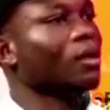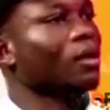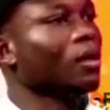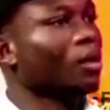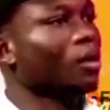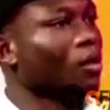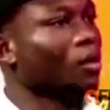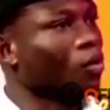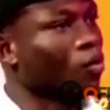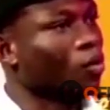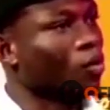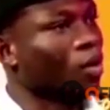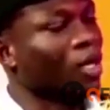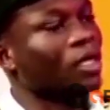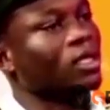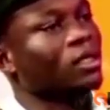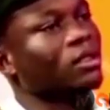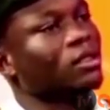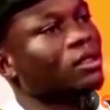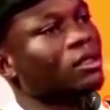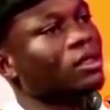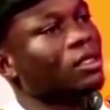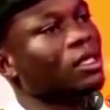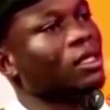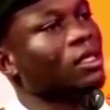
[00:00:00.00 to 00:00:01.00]
when
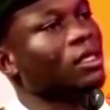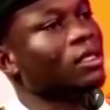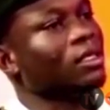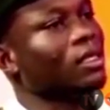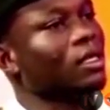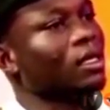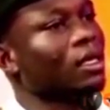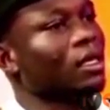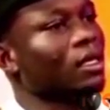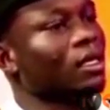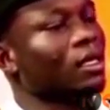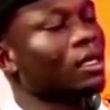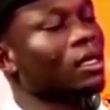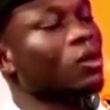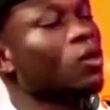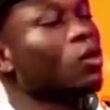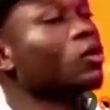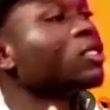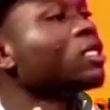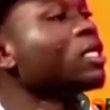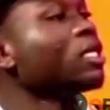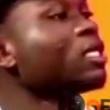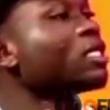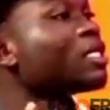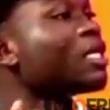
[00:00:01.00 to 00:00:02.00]
she, uh, he or
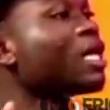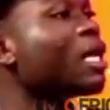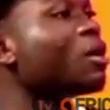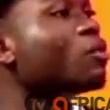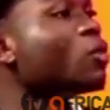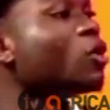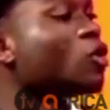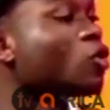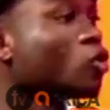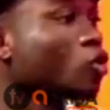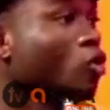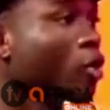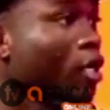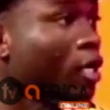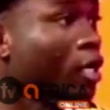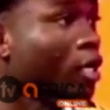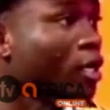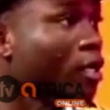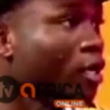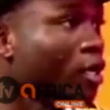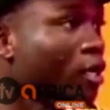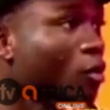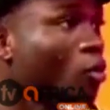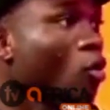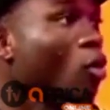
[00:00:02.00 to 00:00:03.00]
she is done
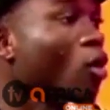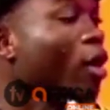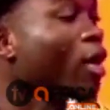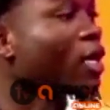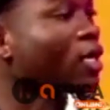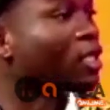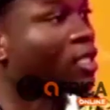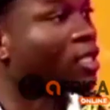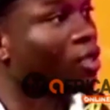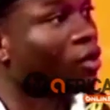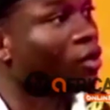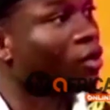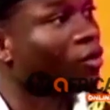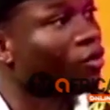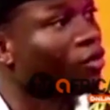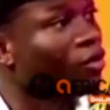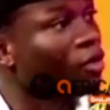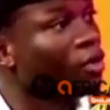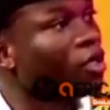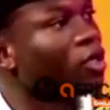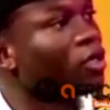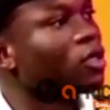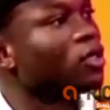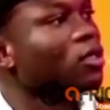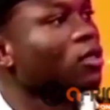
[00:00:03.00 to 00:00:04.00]
betraying him or herself, mm.
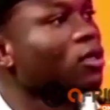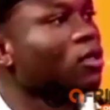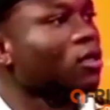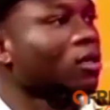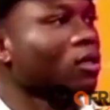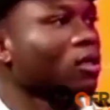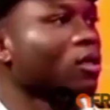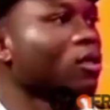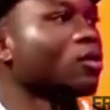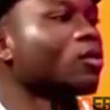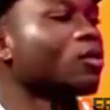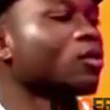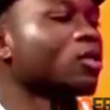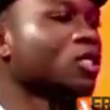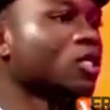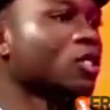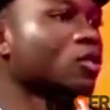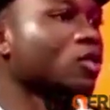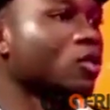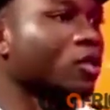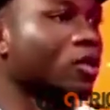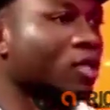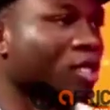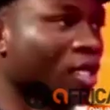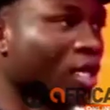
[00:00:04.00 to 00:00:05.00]
he or she
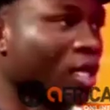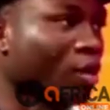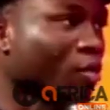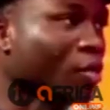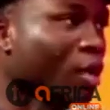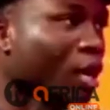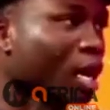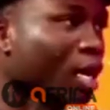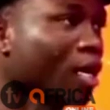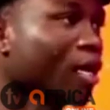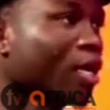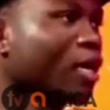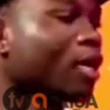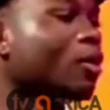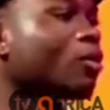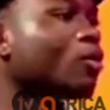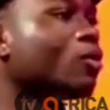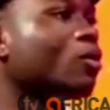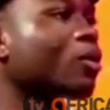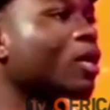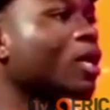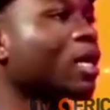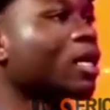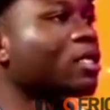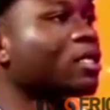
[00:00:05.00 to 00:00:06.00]
should turn back and
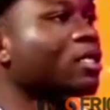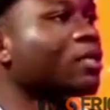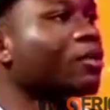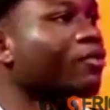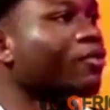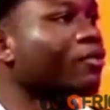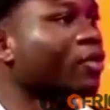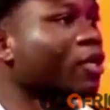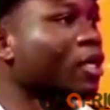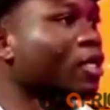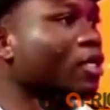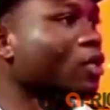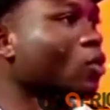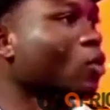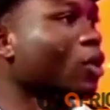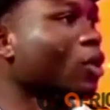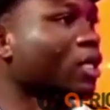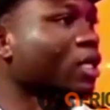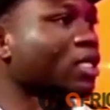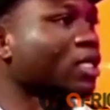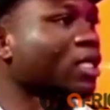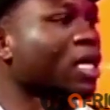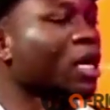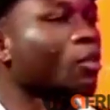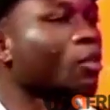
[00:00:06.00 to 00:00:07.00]
look at the village, what
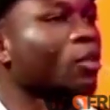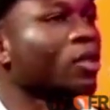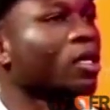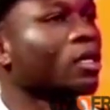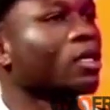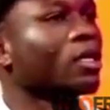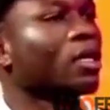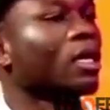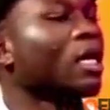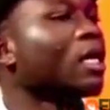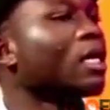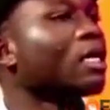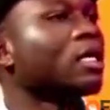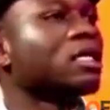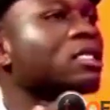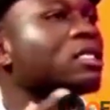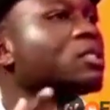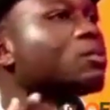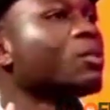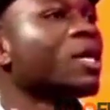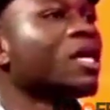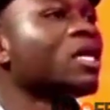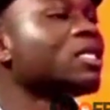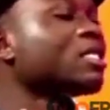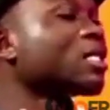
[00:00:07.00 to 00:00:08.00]
is happening. And it's
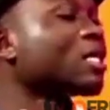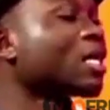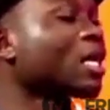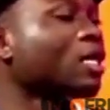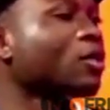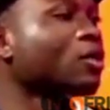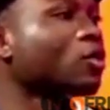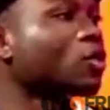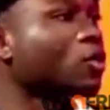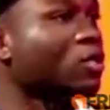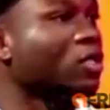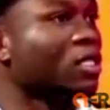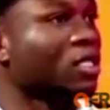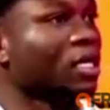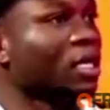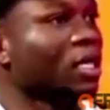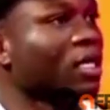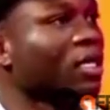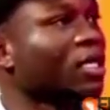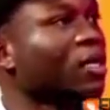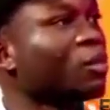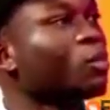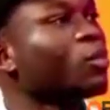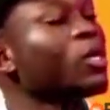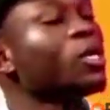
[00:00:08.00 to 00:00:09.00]
basically to say
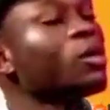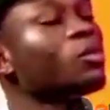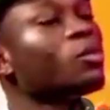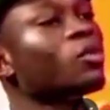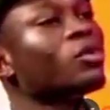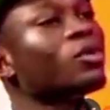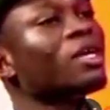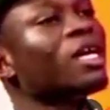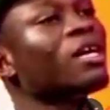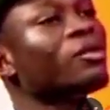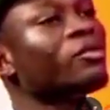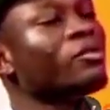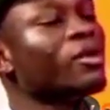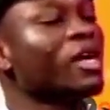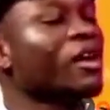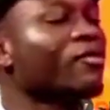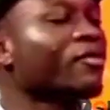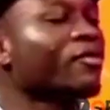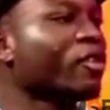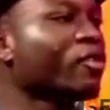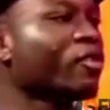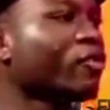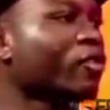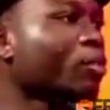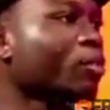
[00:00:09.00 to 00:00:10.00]
the people that we have
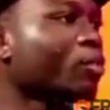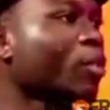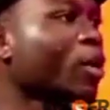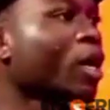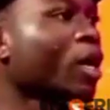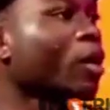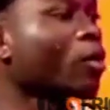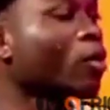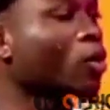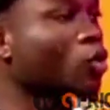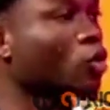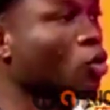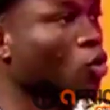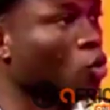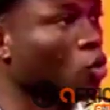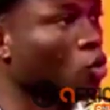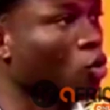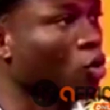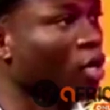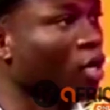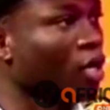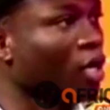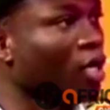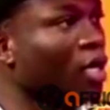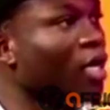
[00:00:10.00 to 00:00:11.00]
given power to,
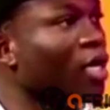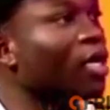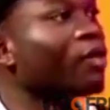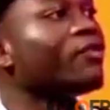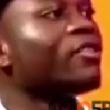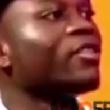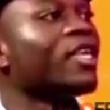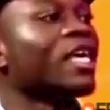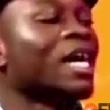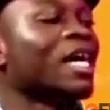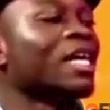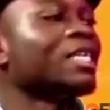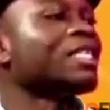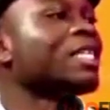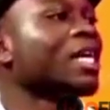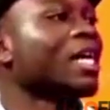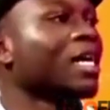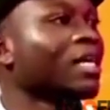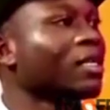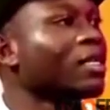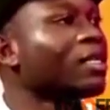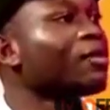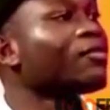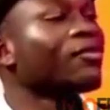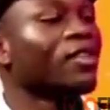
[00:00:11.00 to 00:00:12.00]
if they are
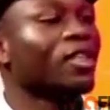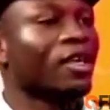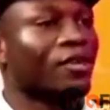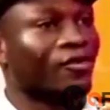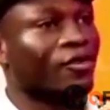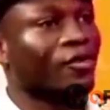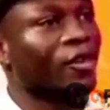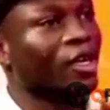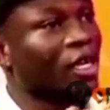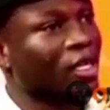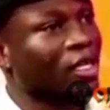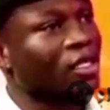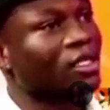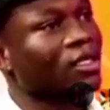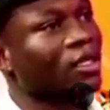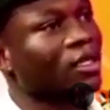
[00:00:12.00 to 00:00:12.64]
done, if they finish